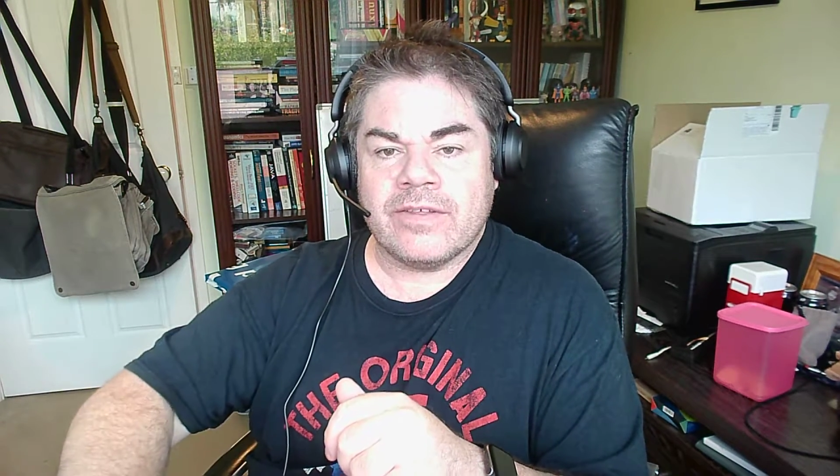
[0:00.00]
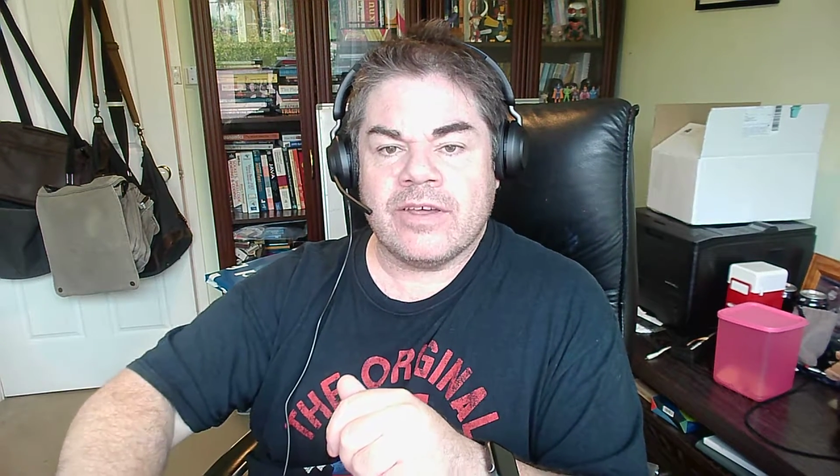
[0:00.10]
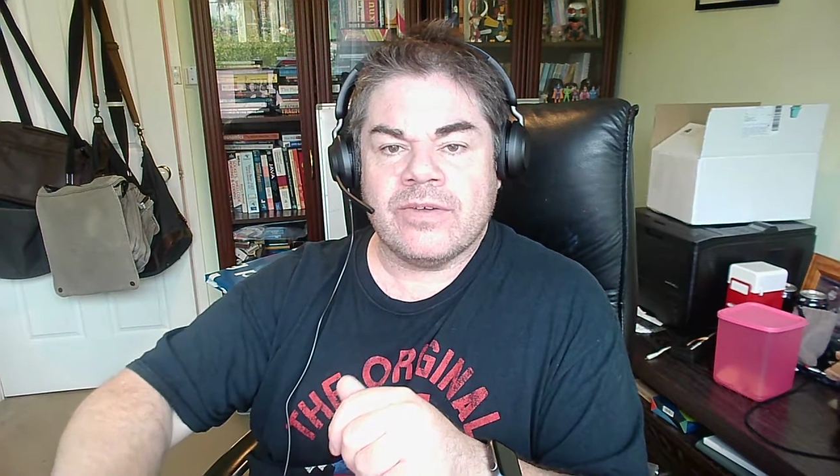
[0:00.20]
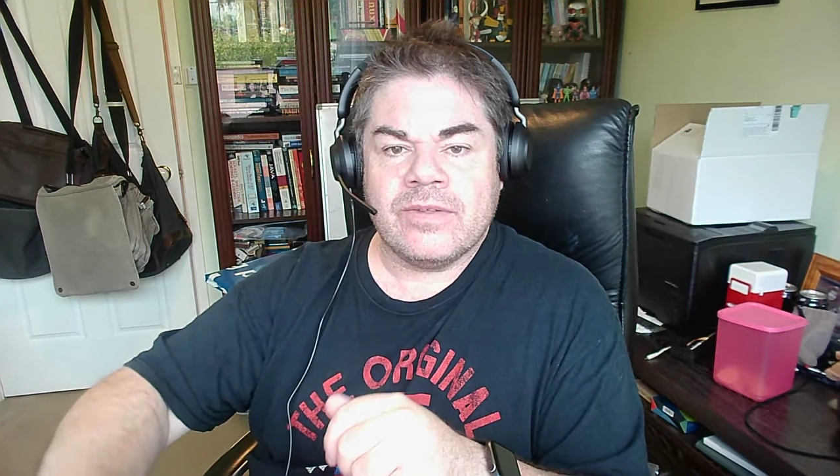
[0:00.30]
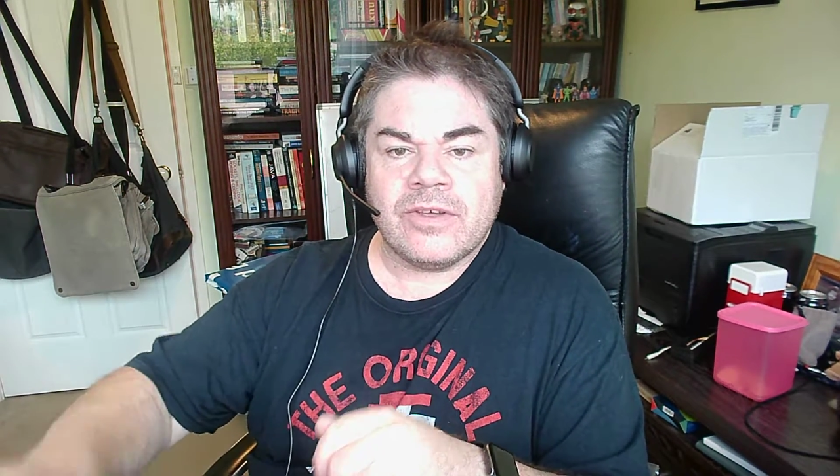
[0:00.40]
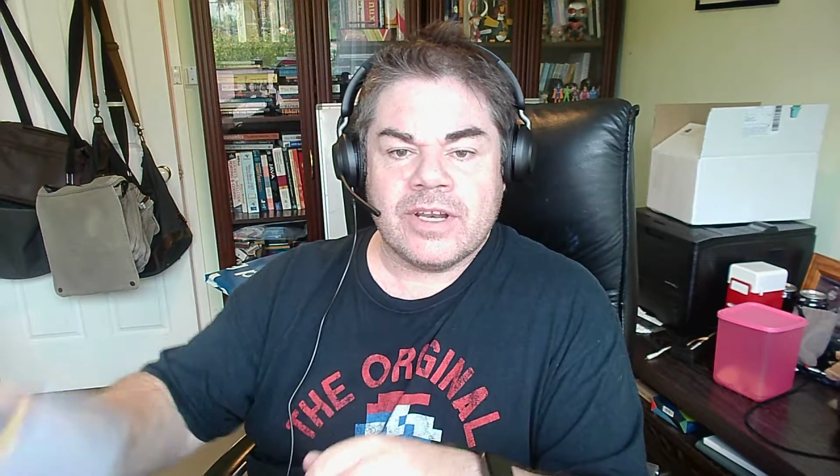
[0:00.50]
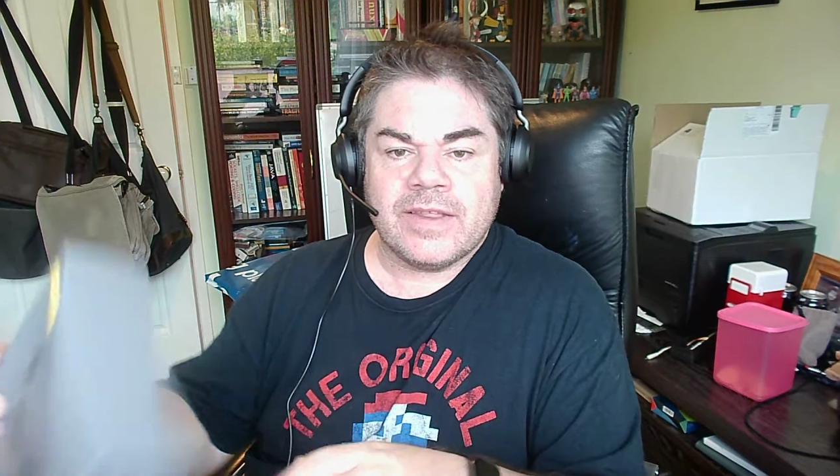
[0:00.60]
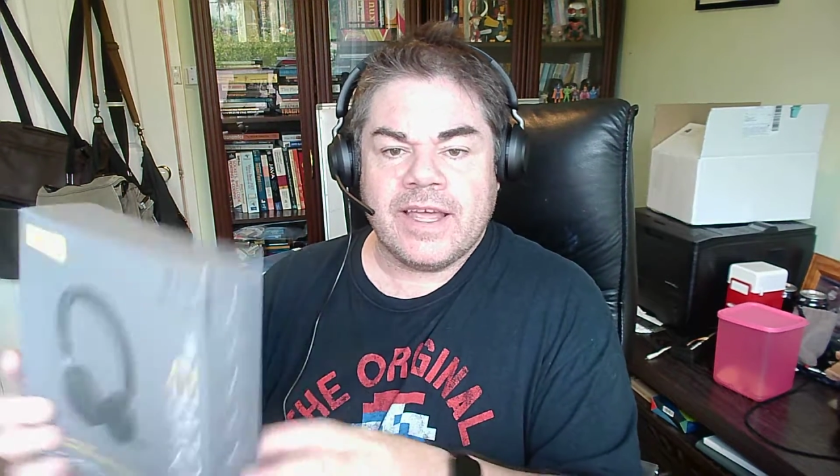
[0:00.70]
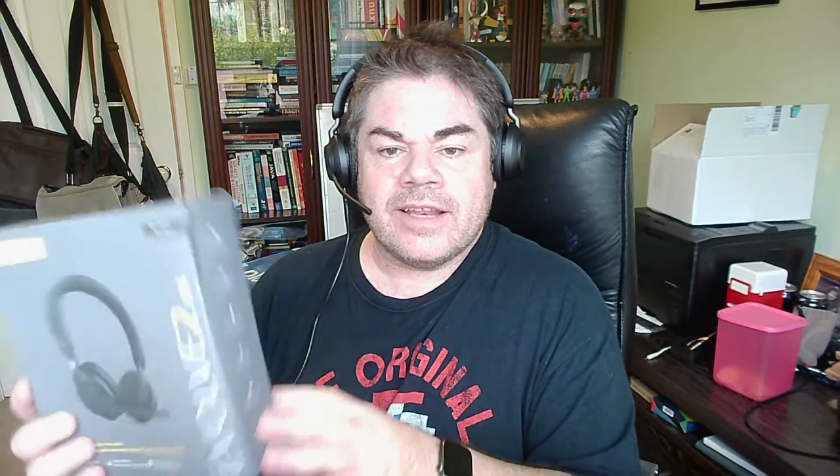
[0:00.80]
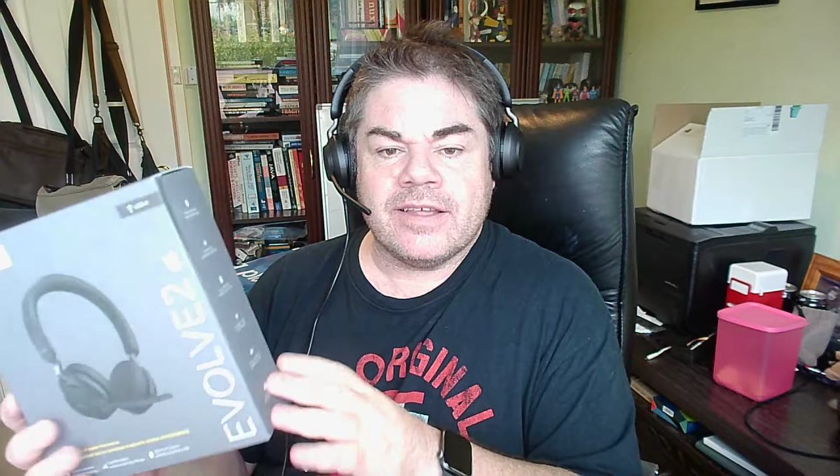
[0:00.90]
So certainly
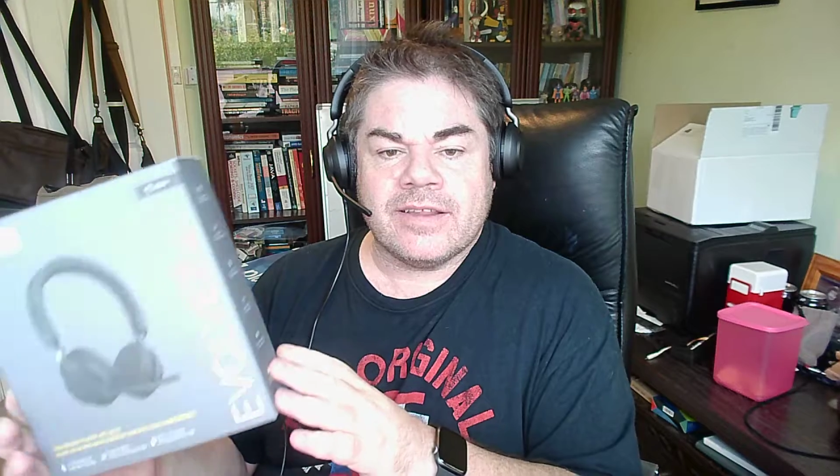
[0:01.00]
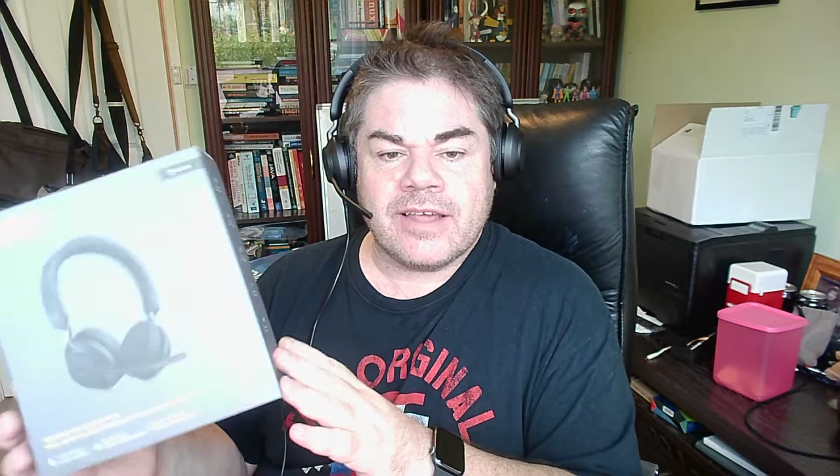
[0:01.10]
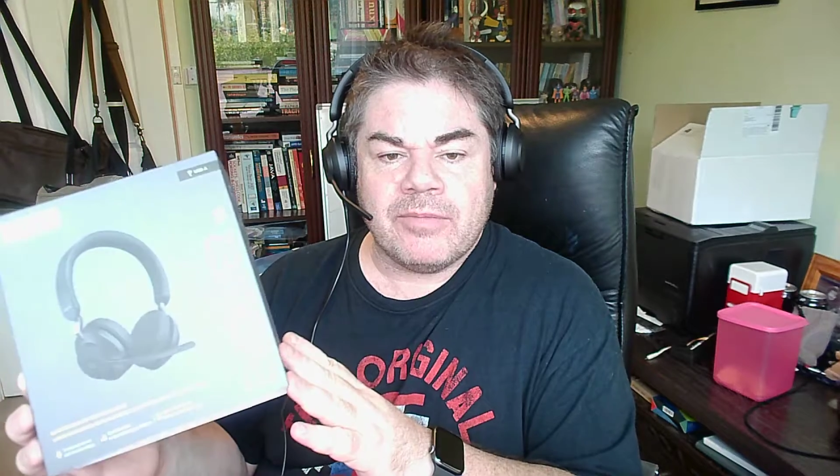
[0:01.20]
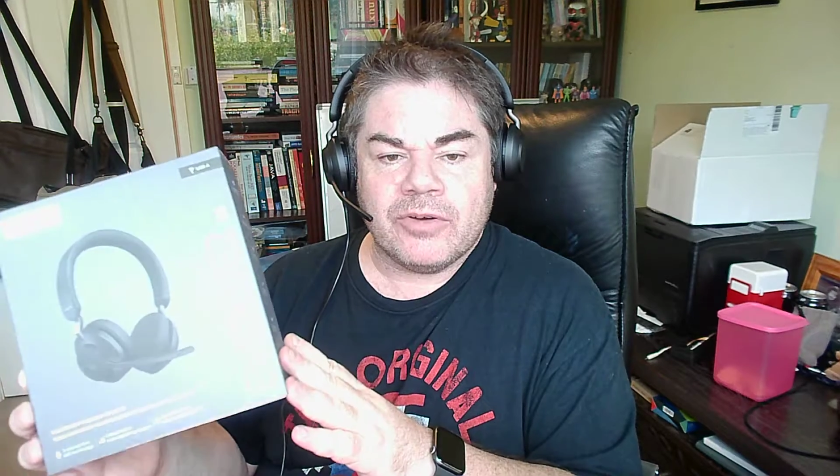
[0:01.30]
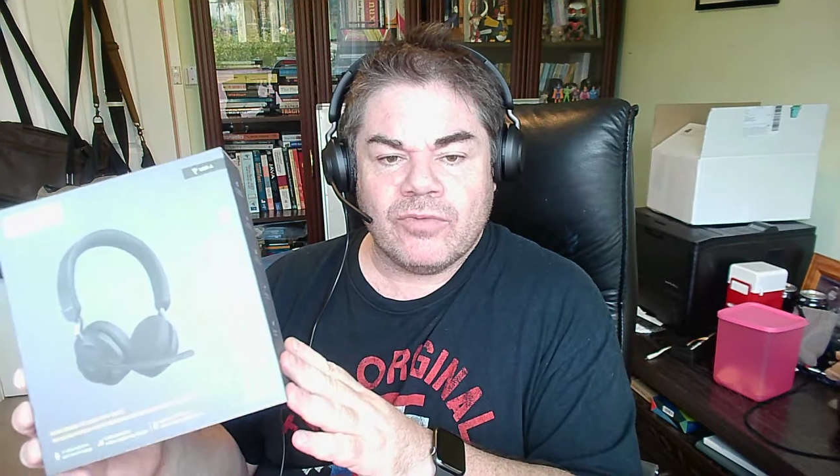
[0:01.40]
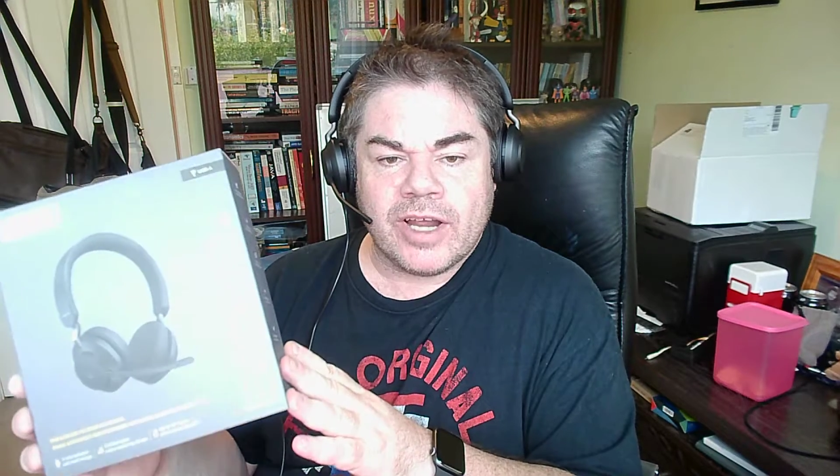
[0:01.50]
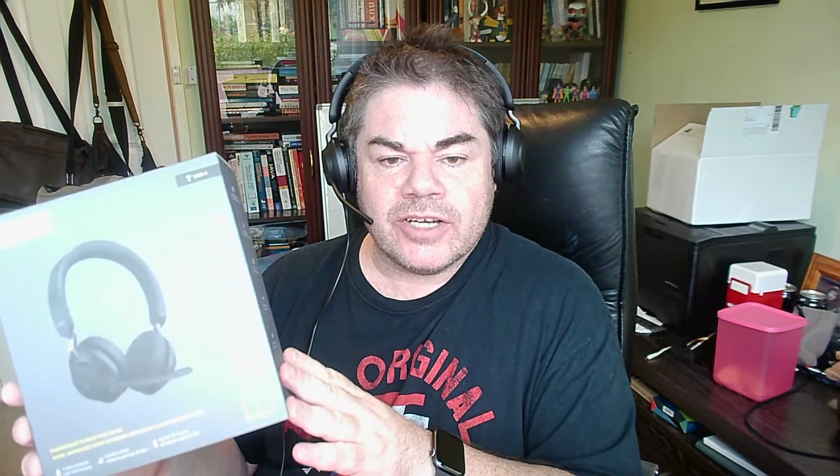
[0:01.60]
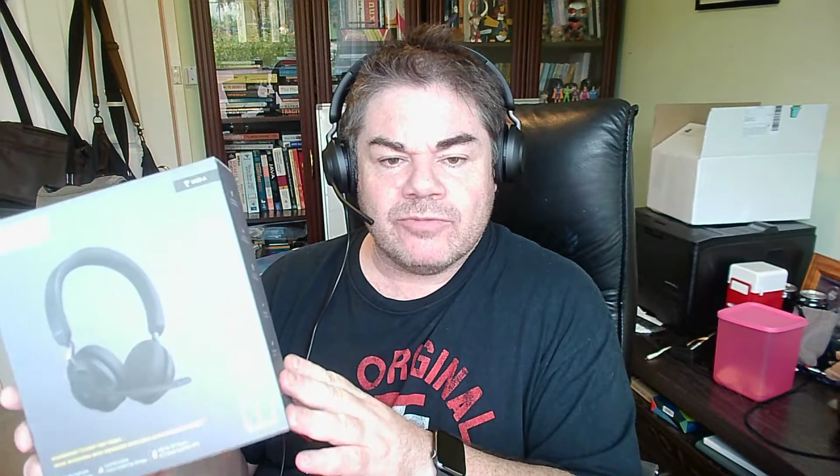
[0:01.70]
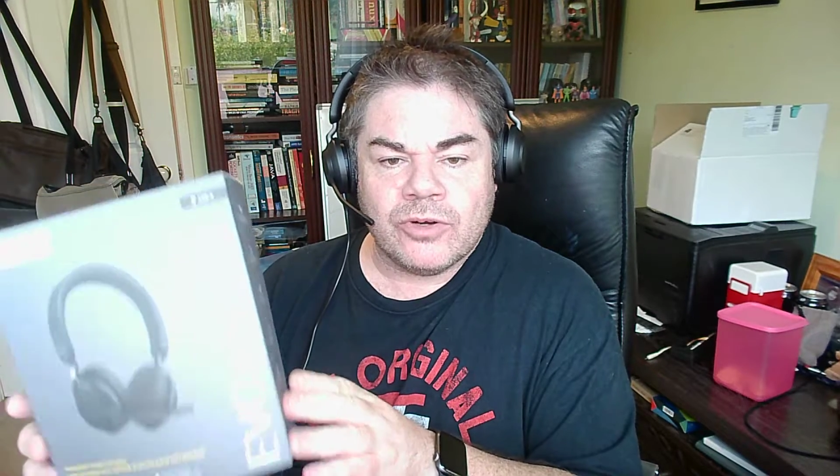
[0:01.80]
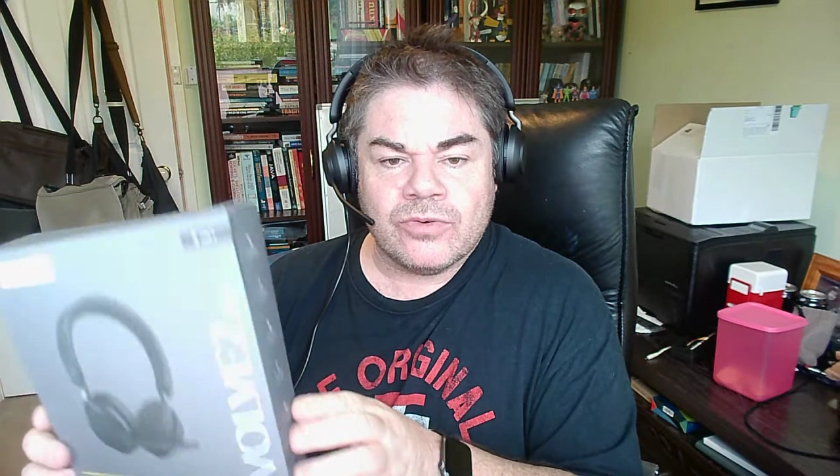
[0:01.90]
the headsets come in a range
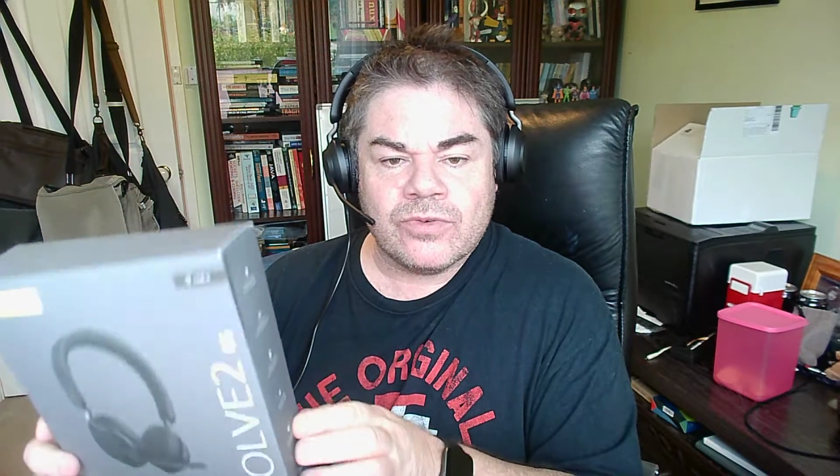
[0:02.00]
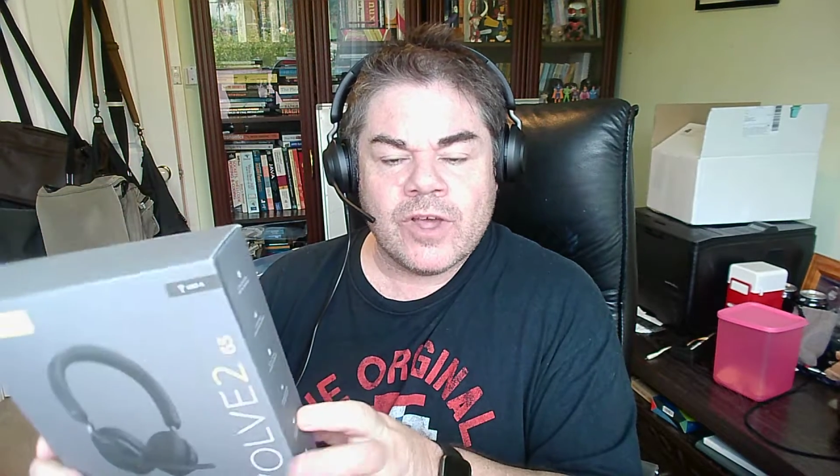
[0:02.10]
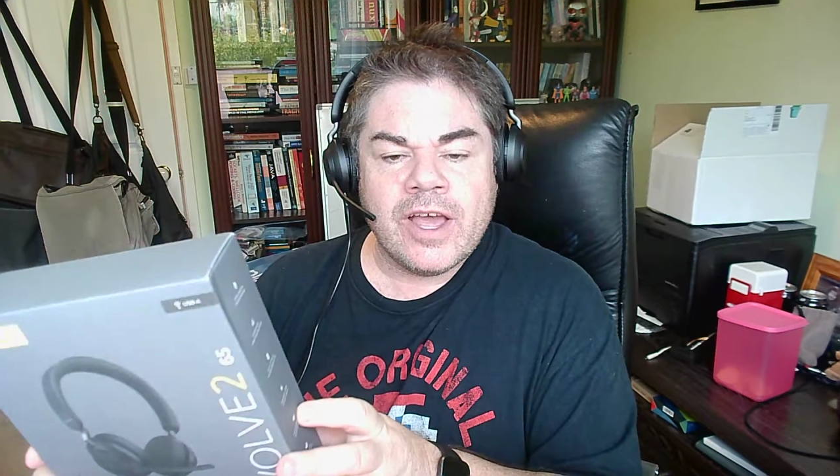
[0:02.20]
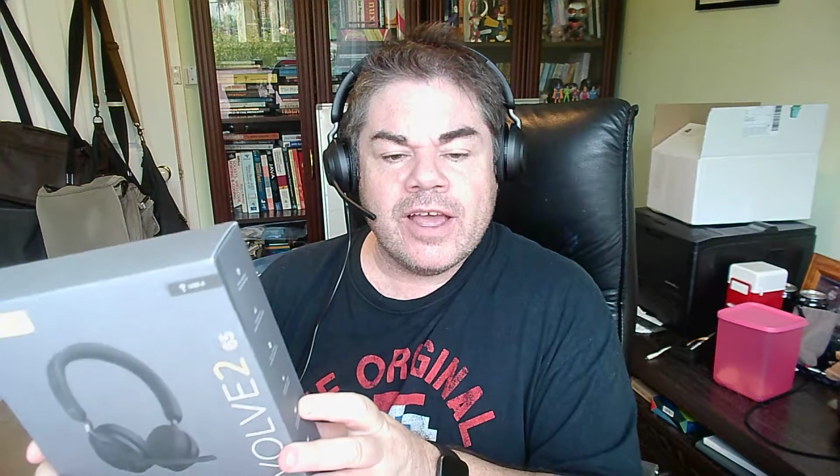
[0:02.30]
of models.